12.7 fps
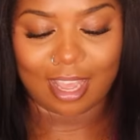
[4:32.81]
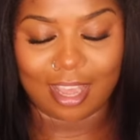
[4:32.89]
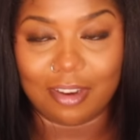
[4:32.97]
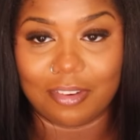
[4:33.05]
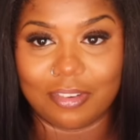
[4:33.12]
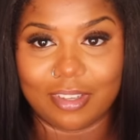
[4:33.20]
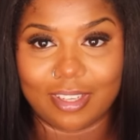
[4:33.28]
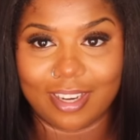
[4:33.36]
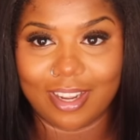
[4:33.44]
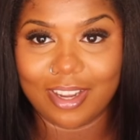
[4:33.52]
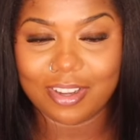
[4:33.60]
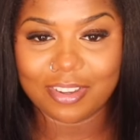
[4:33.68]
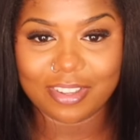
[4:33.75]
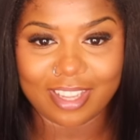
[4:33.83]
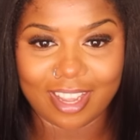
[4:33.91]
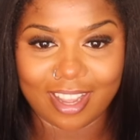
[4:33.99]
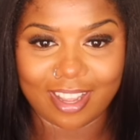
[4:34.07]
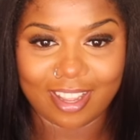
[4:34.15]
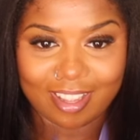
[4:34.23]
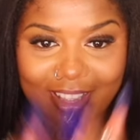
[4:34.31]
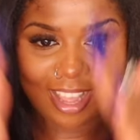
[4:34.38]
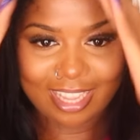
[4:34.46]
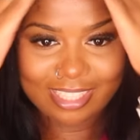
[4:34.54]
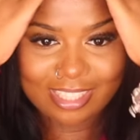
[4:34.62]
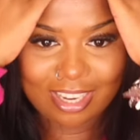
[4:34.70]
I don't know, y'all.
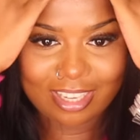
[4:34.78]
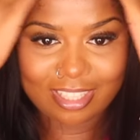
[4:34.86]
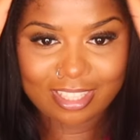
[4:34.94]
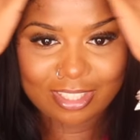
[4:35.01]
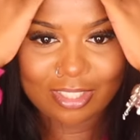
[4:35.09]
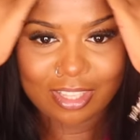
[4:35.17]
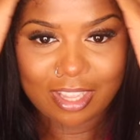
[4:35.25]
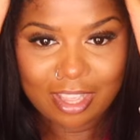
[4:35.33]
I started this